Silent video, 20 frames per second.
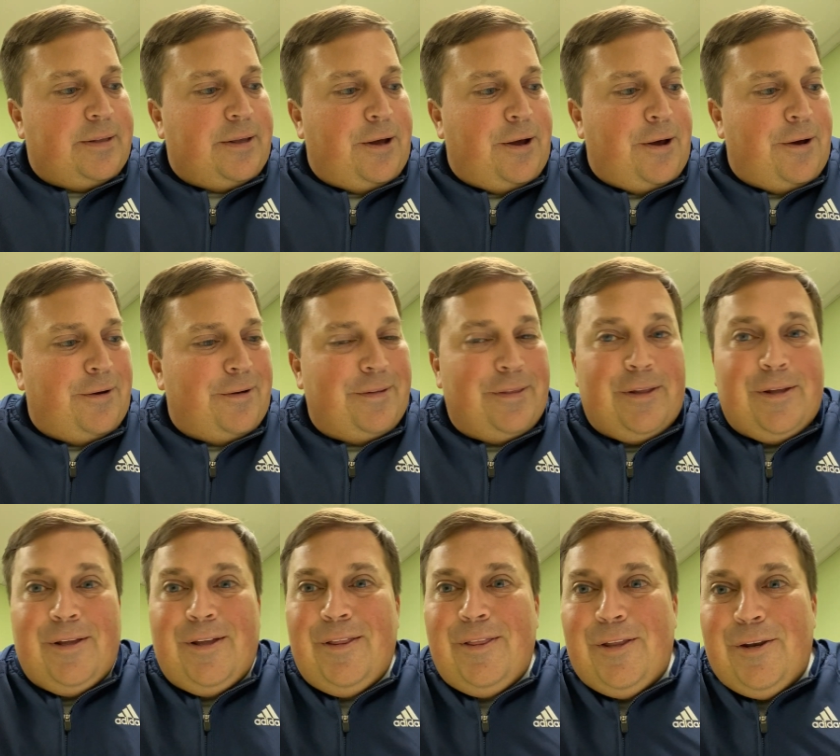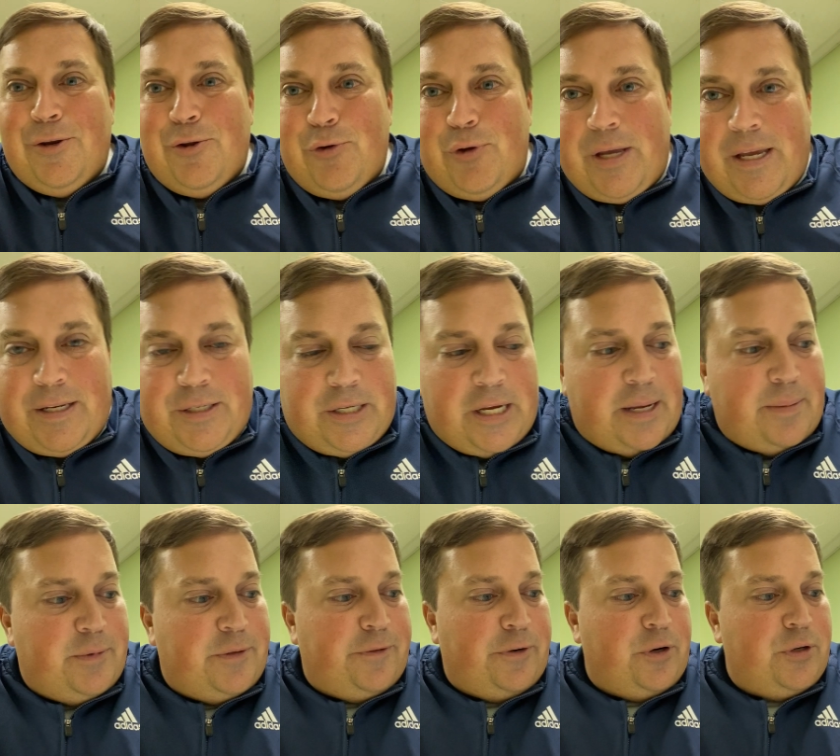uh, the, the New King
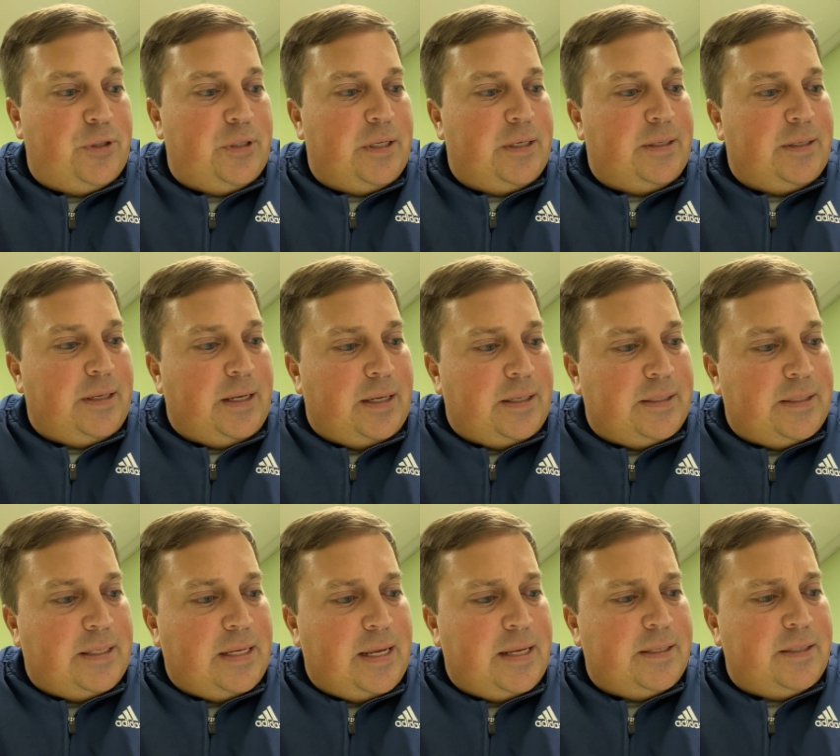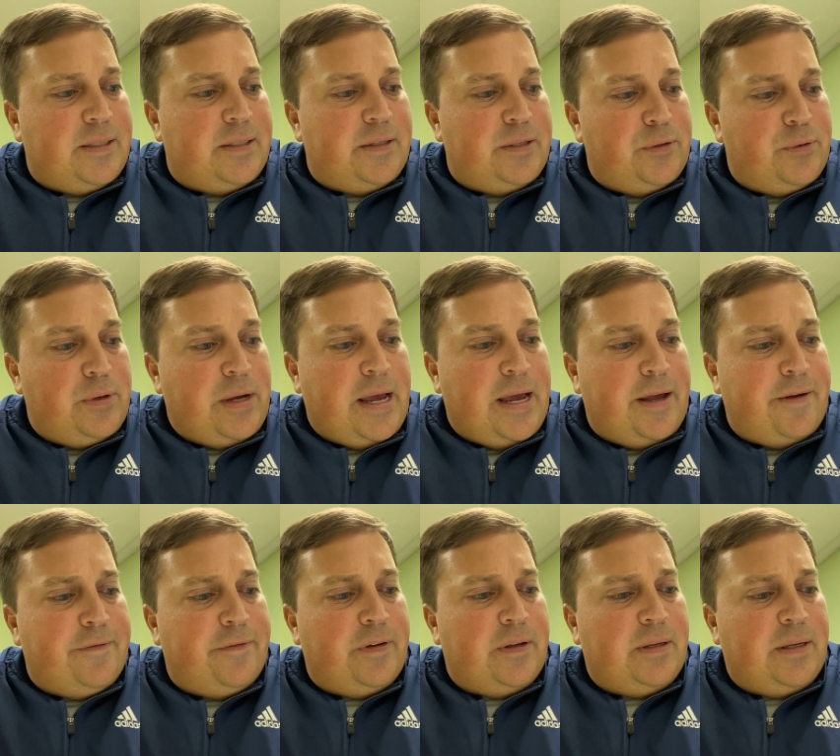James Version uh, says to
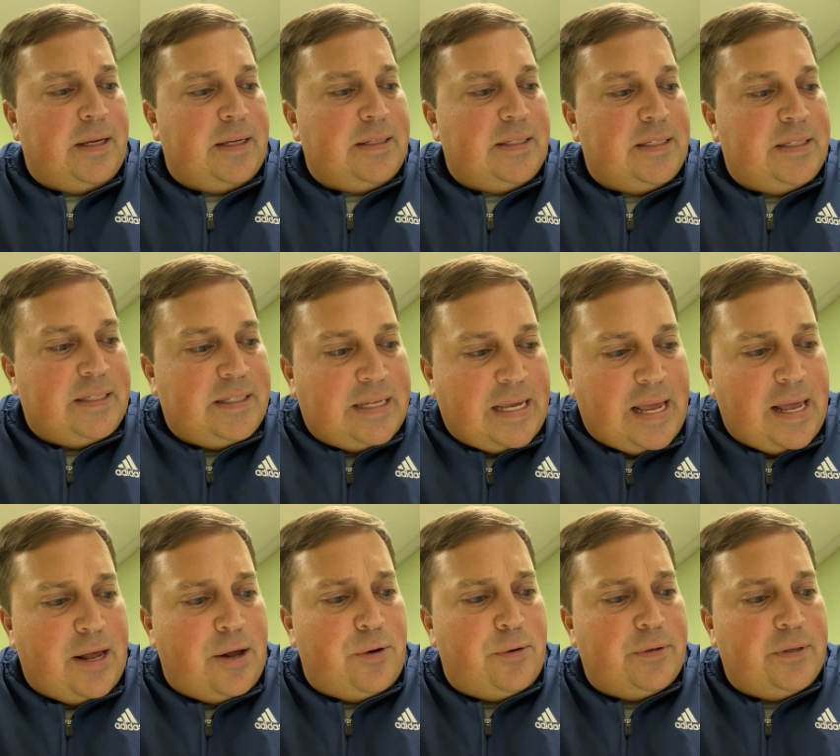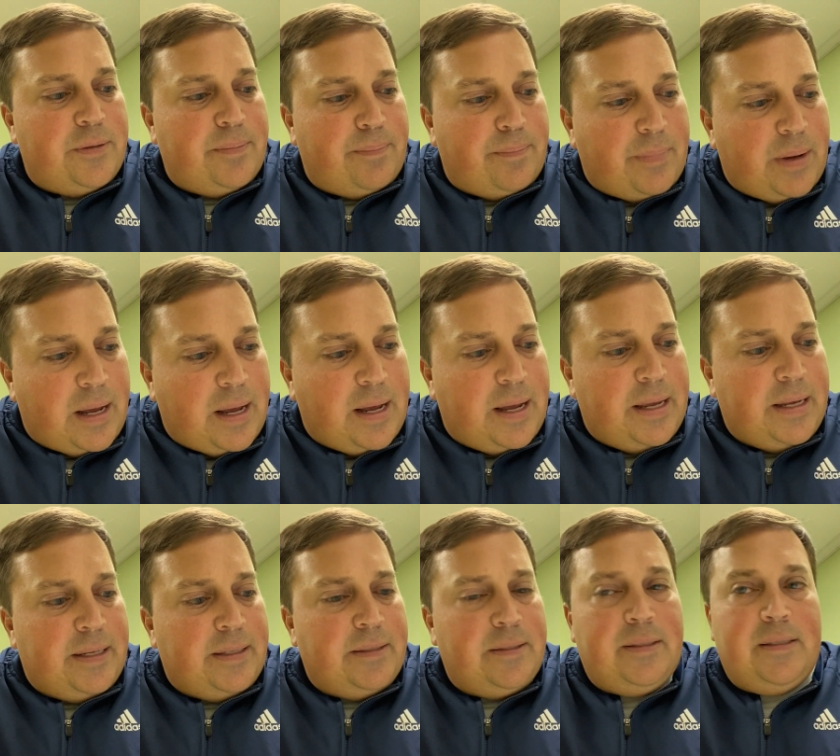have a, a sound
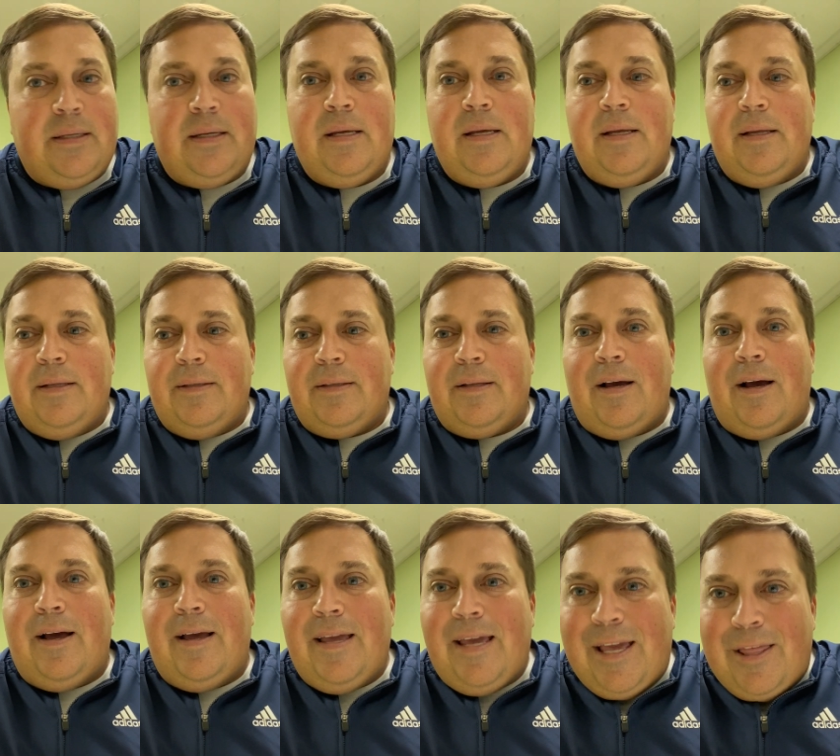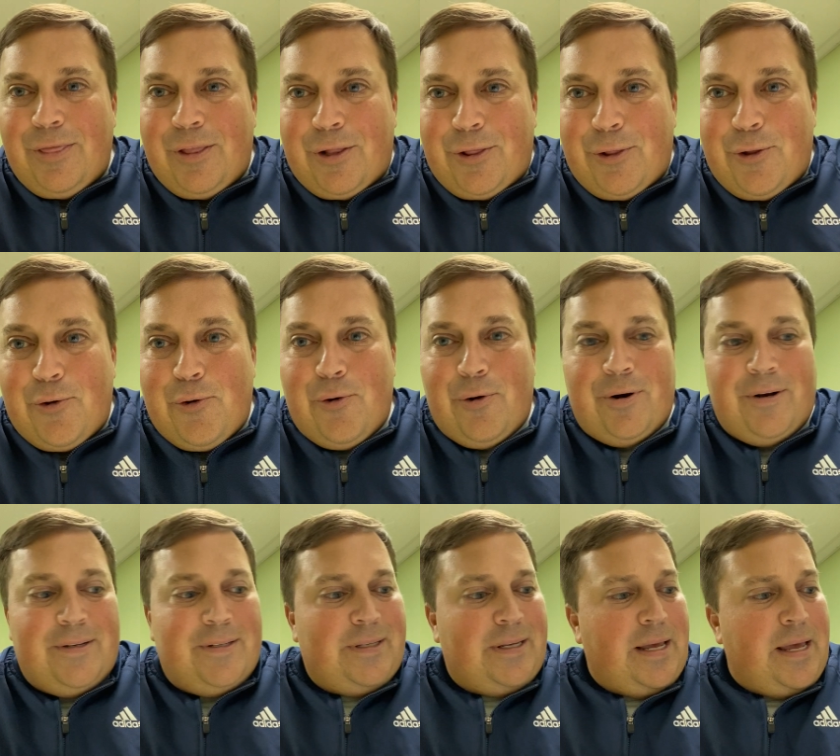mind uh, in the
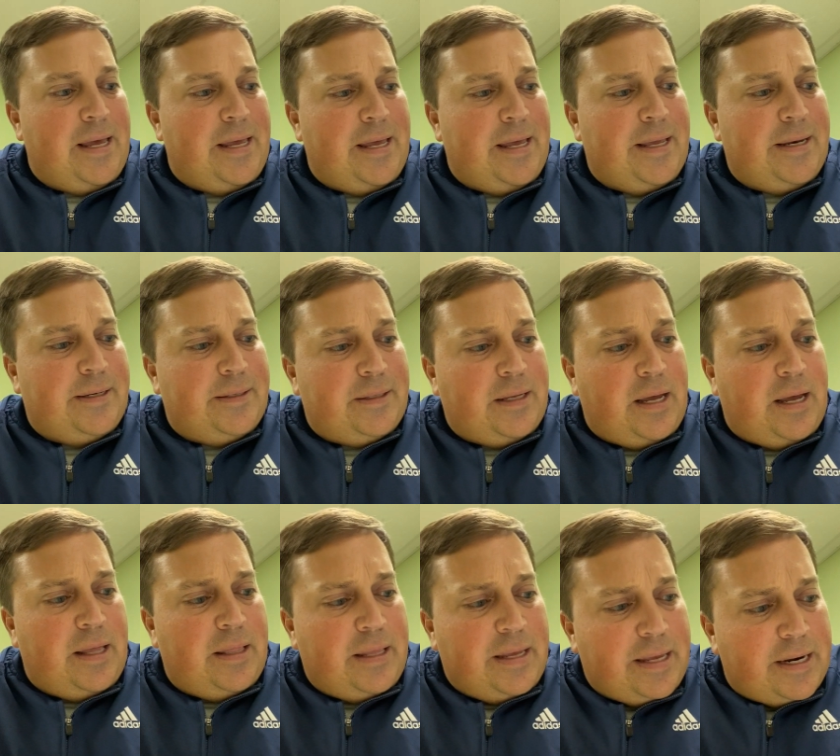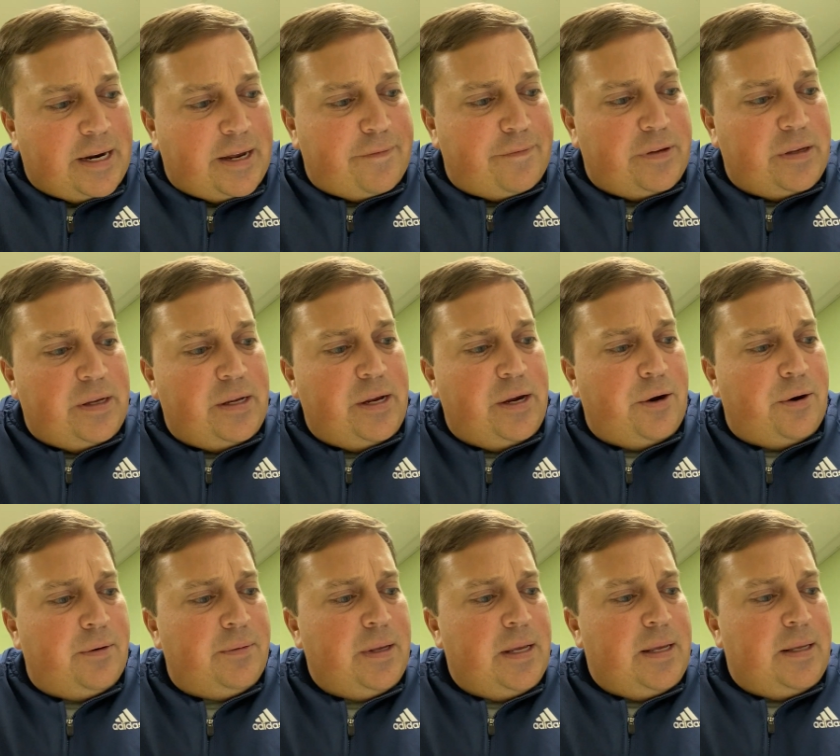Lord. And uh, the NIV
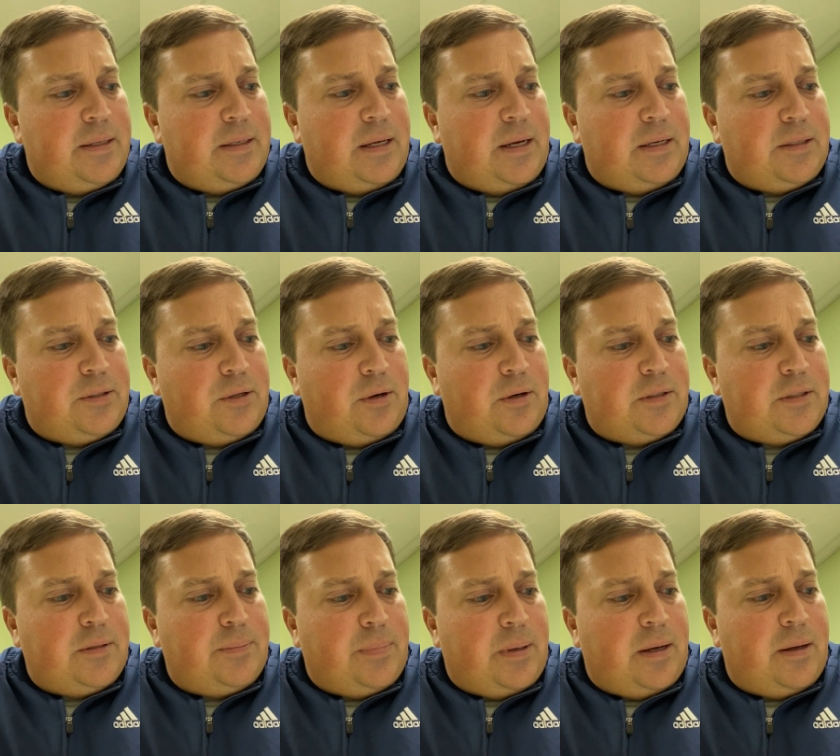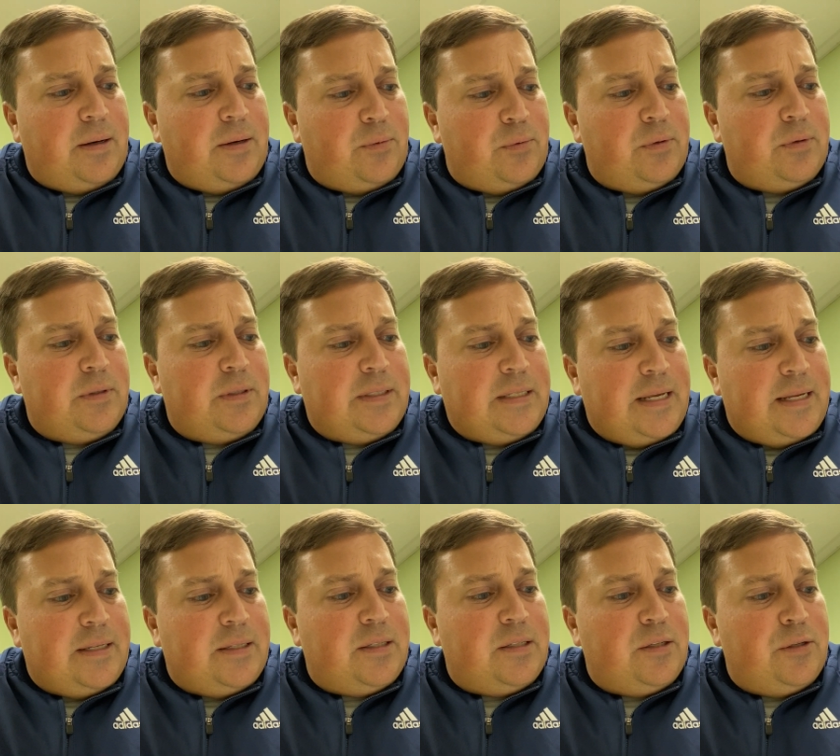here talks about, or
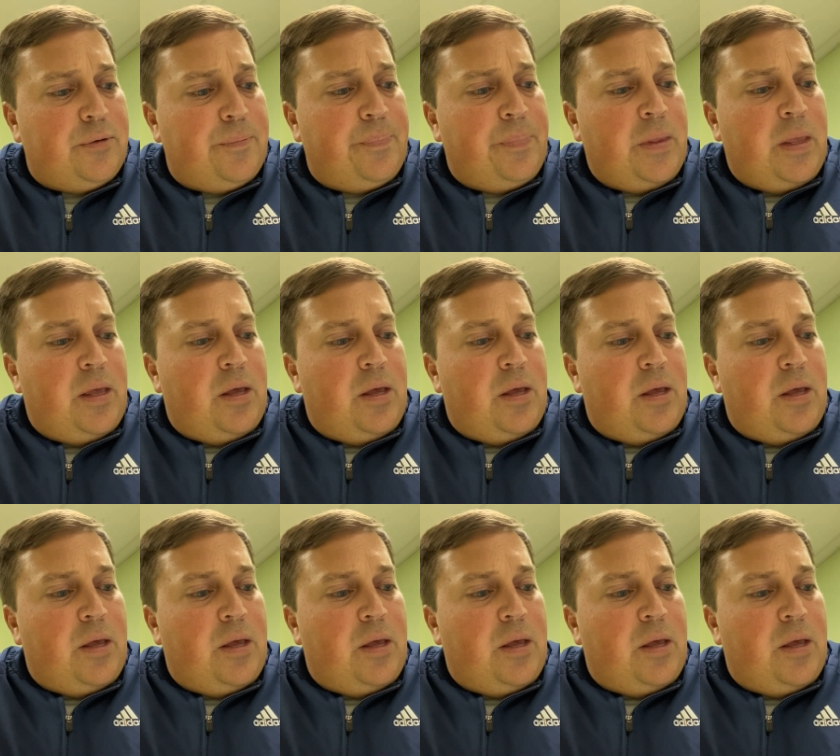says to